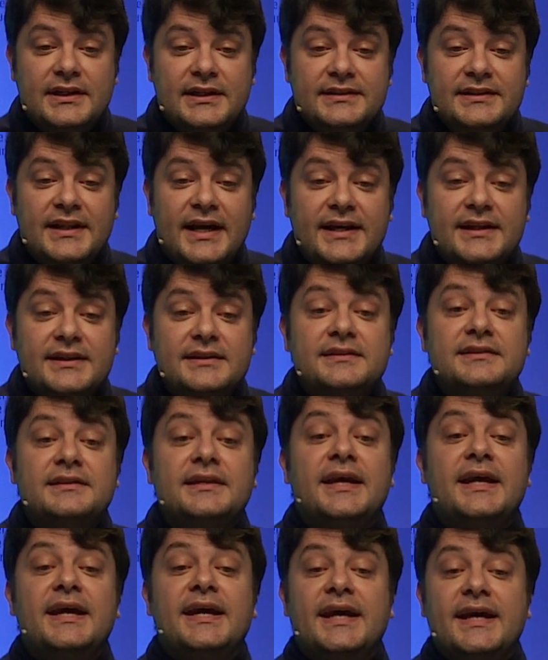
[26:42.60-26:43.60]
For
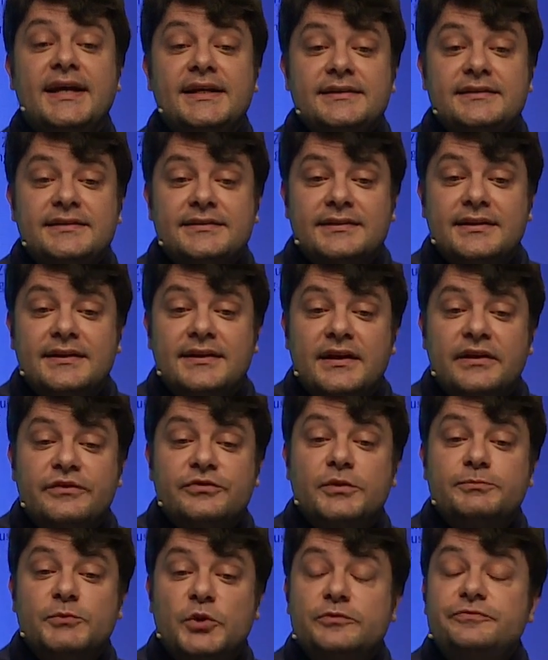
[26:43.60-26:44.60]
example,
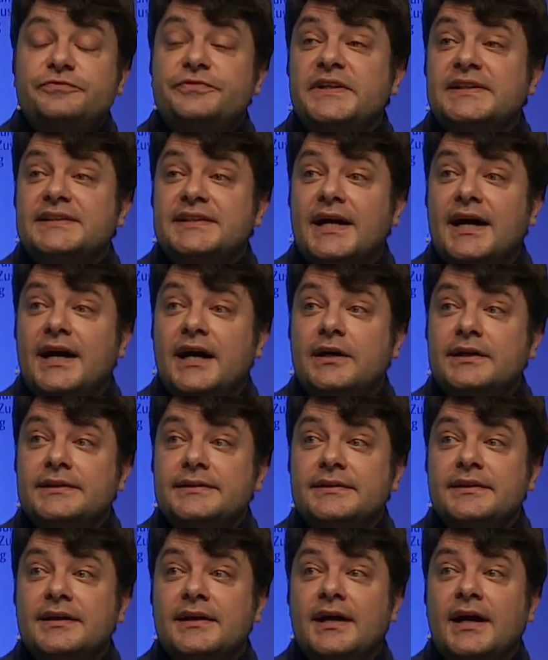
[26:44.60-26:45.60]
listen
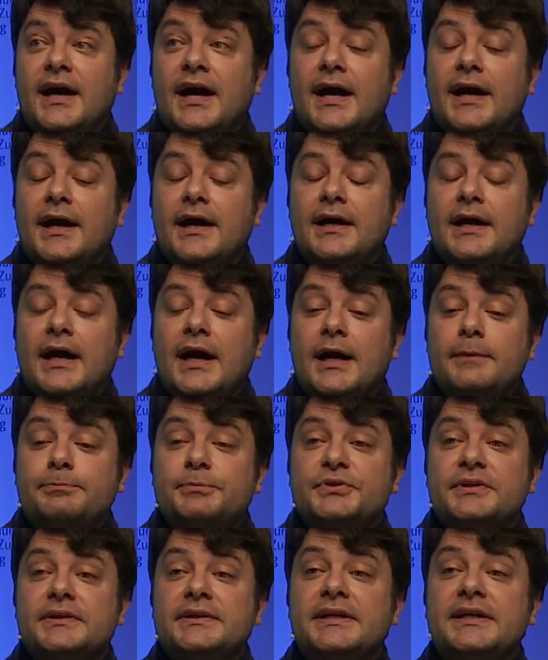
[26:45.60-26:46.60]
again to the
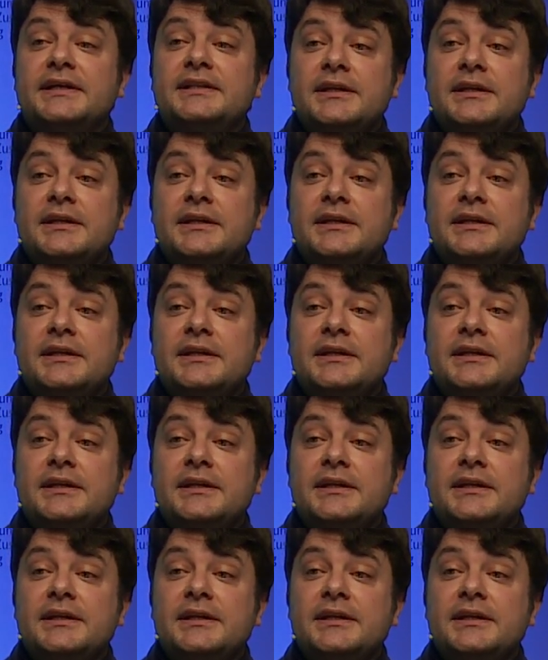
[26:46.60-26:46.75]
keynote